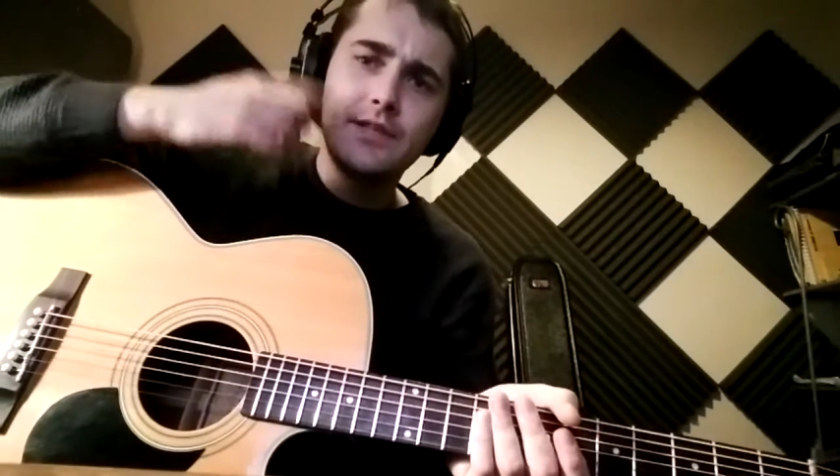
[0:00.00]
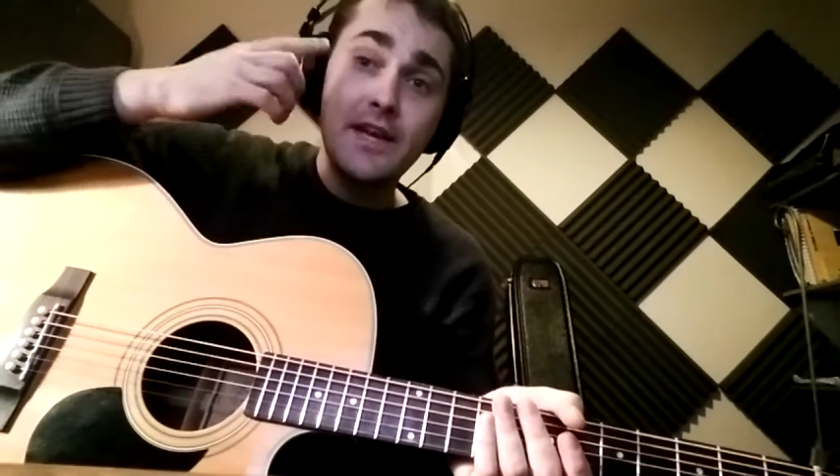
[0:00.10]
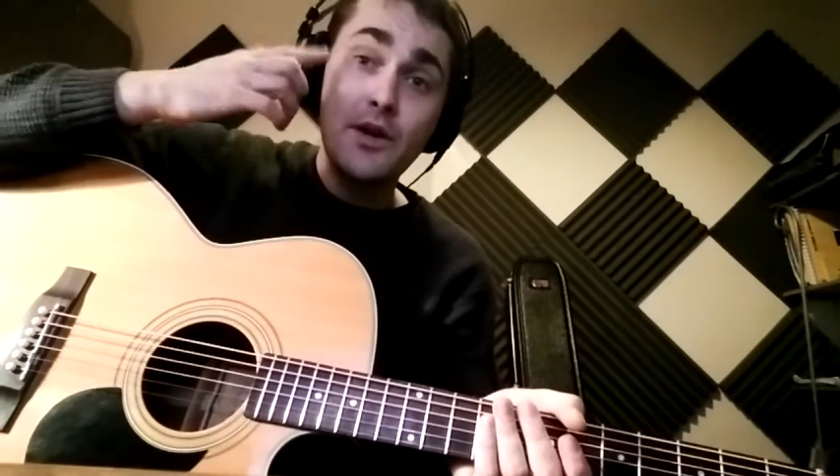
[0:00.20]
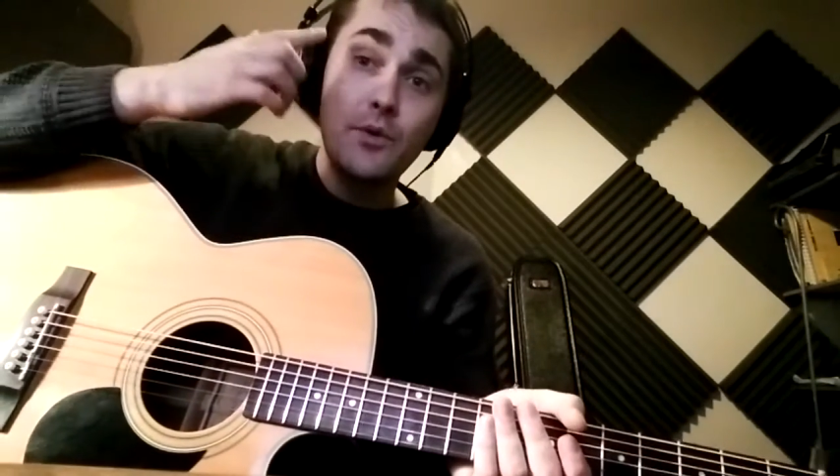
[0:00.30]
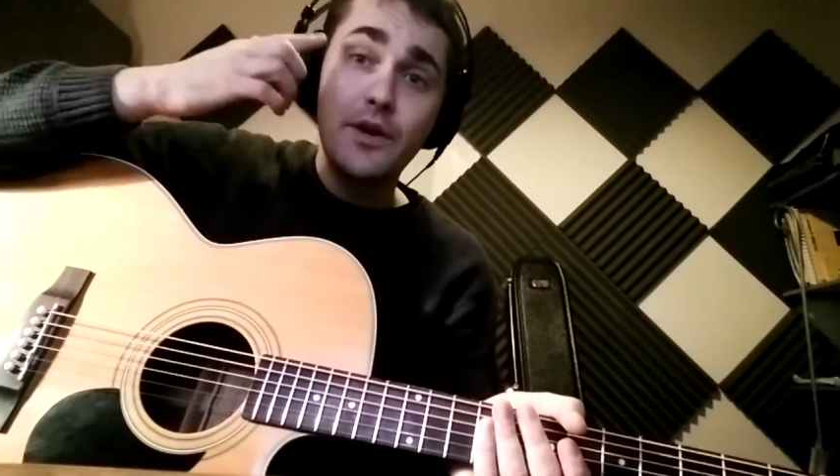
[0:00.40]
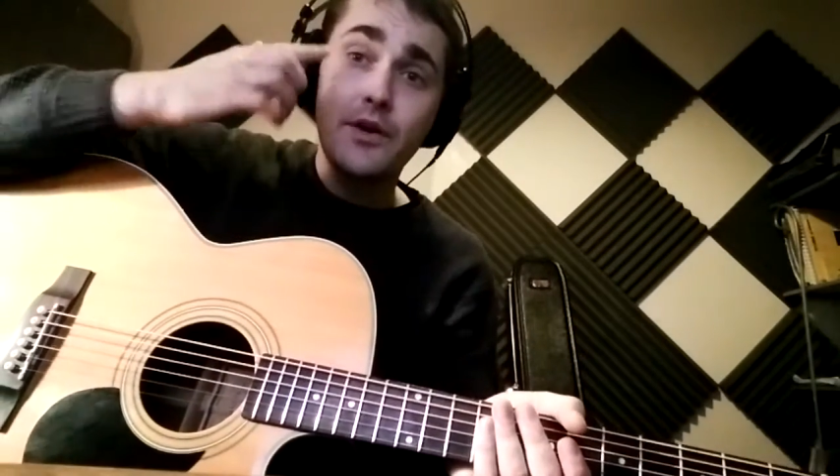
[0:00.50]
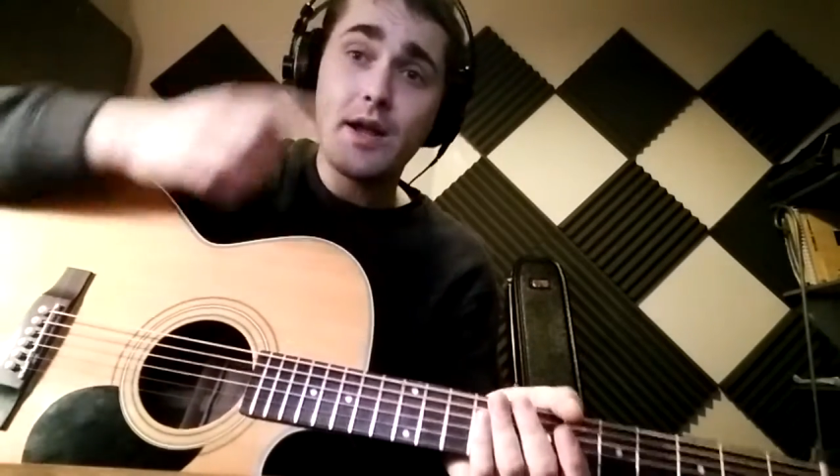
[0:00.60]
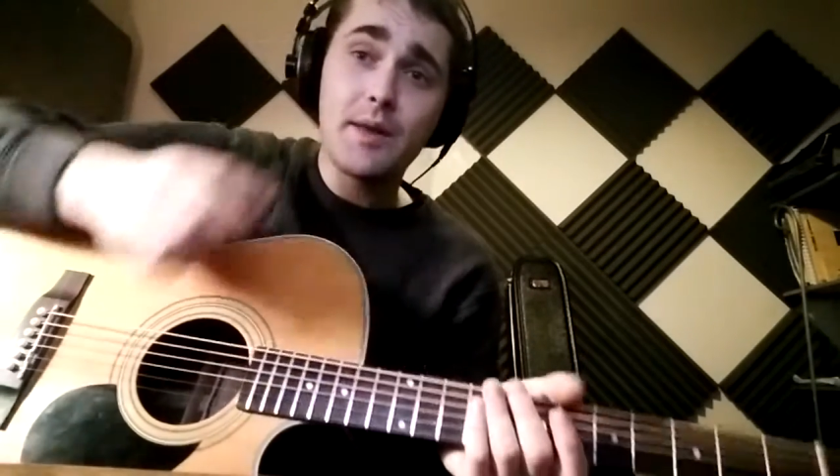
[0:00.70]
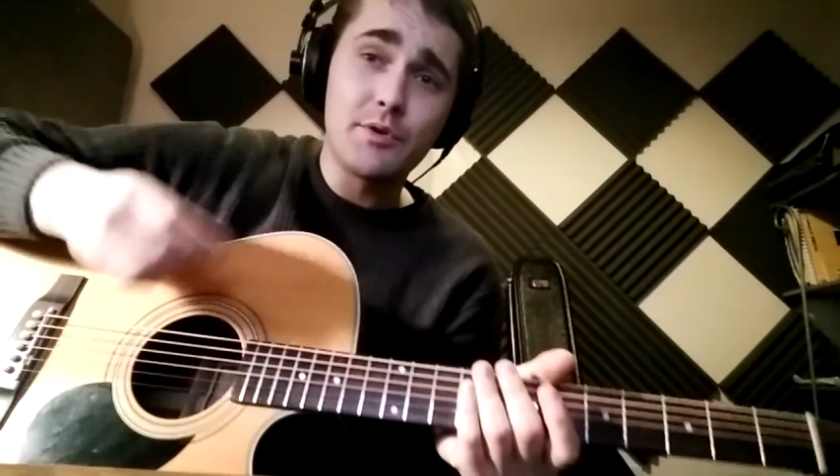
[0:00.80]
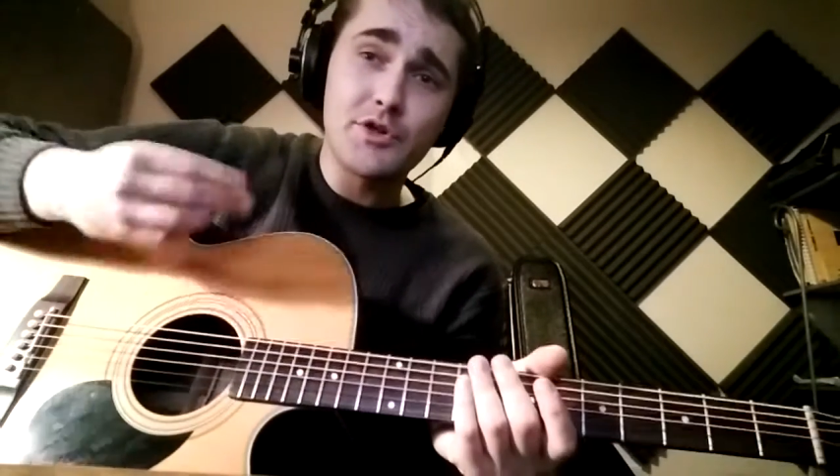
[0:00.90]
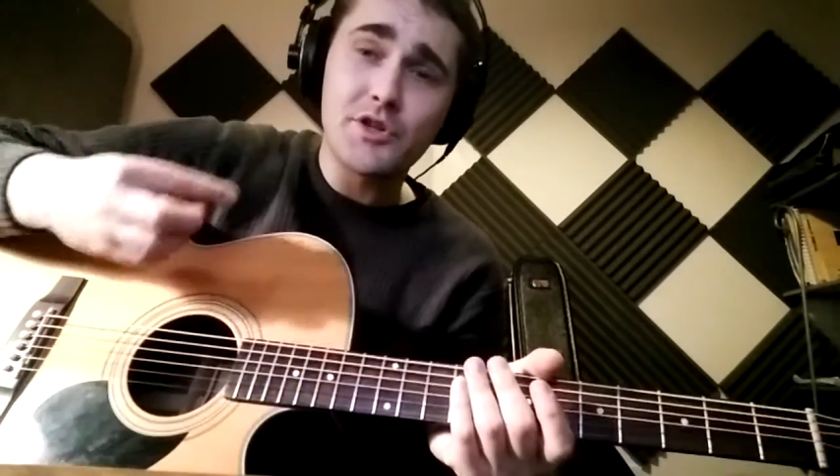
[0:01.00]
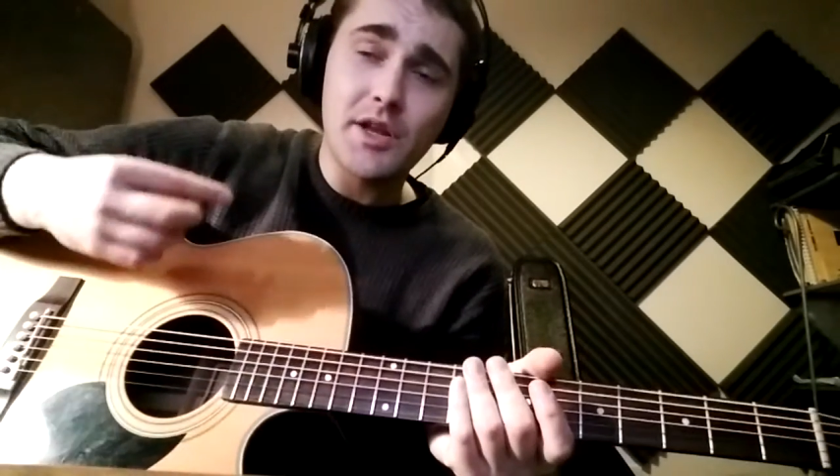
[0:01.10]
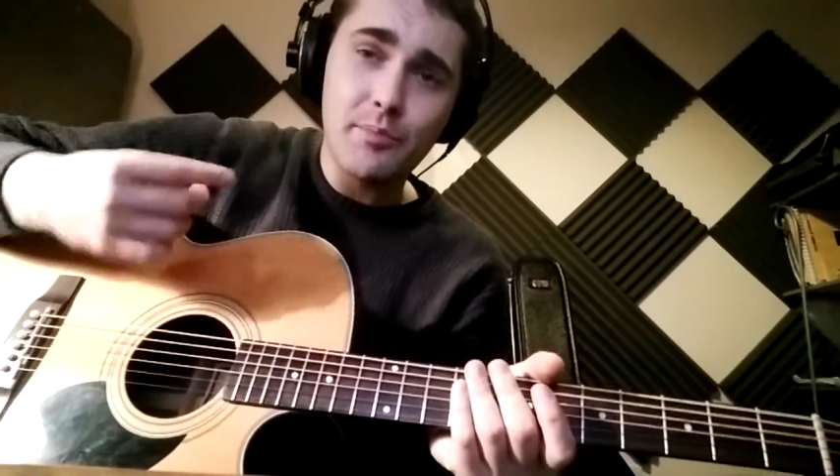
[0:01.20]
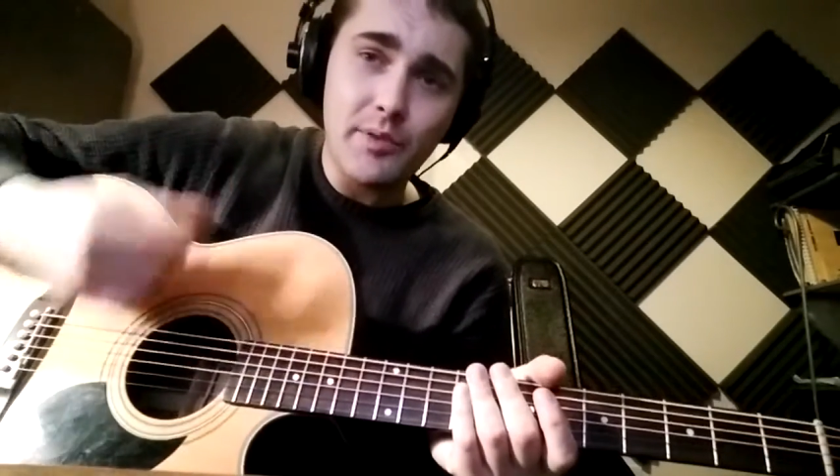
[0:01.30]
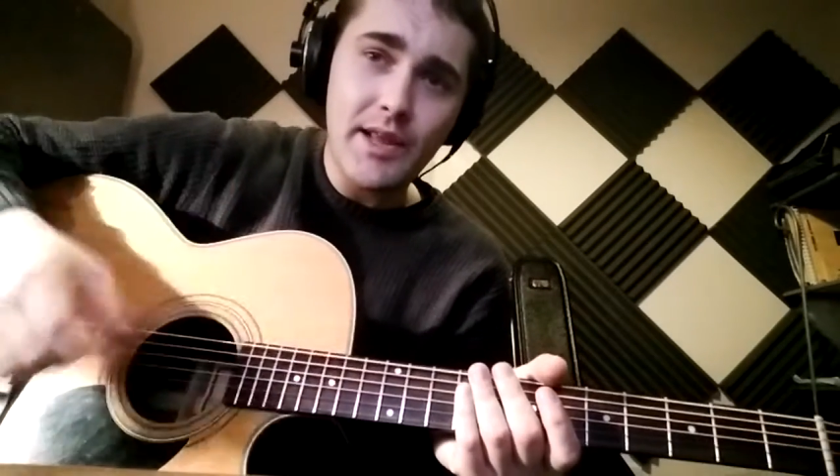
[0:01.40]
hear it in your head, but just
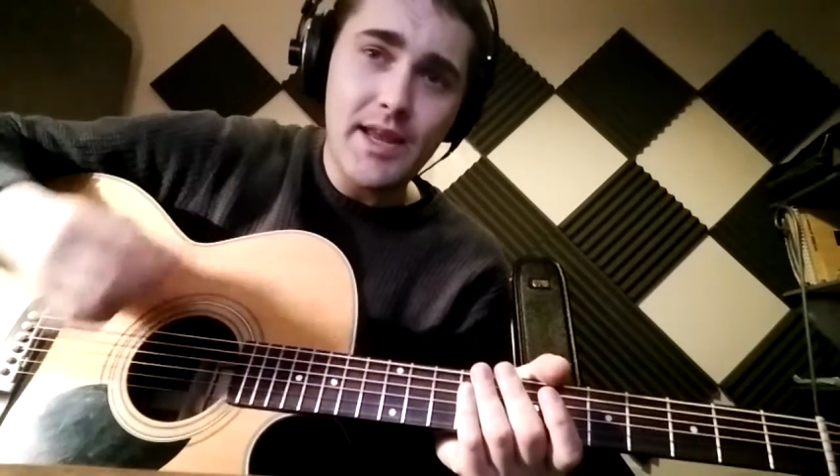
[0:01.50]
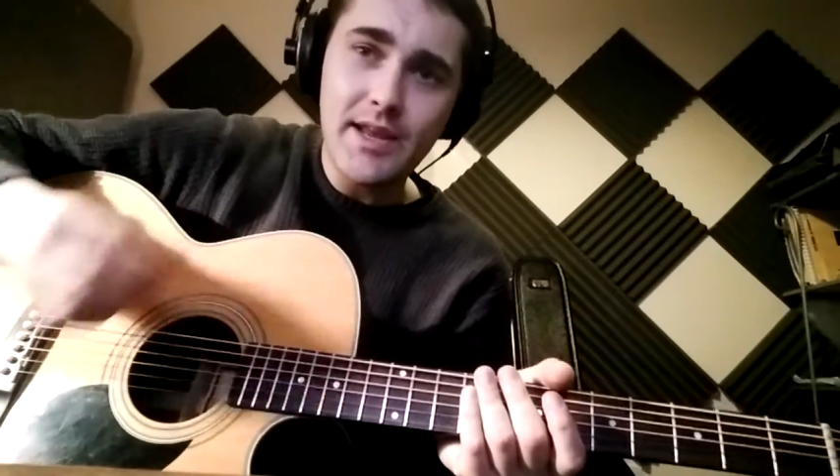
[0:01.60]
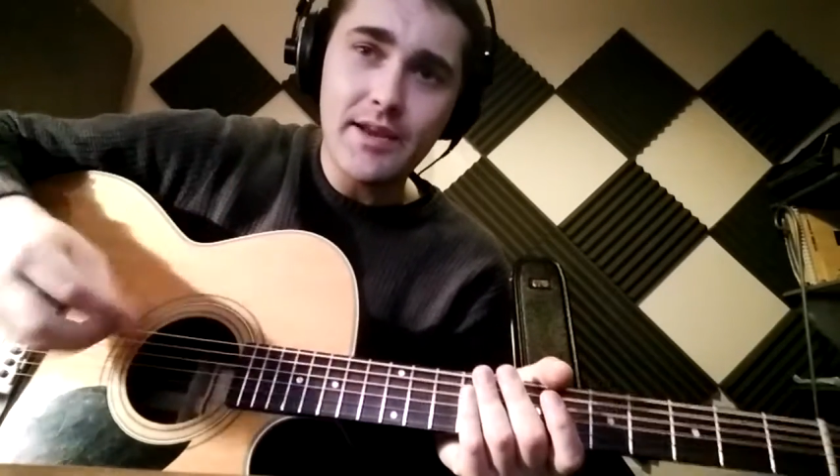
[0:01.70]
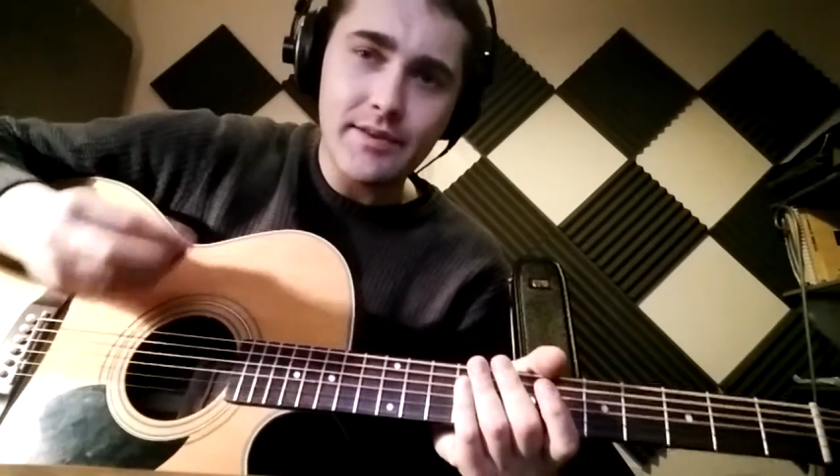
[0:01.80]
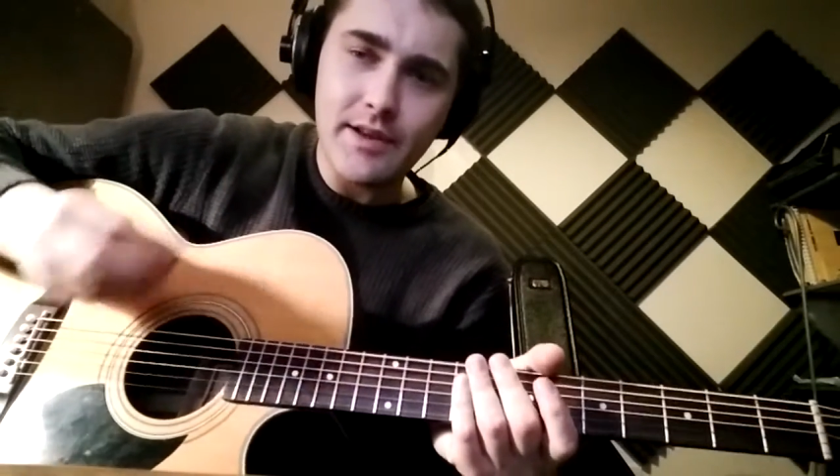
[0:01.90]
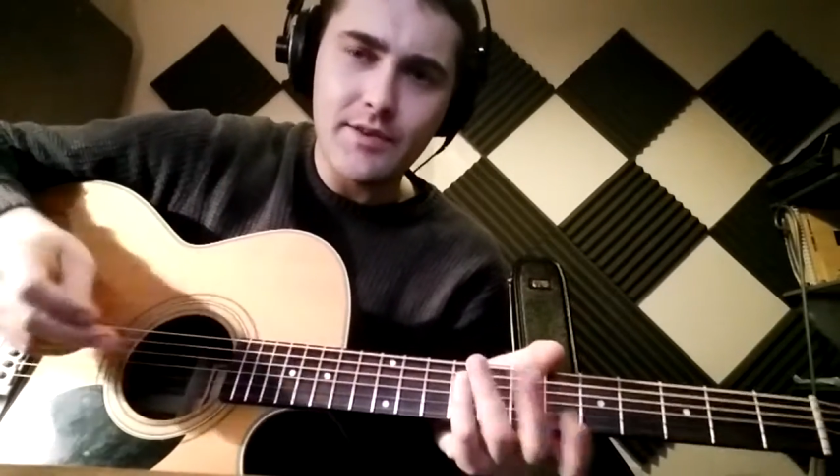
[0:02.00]
kind of playing it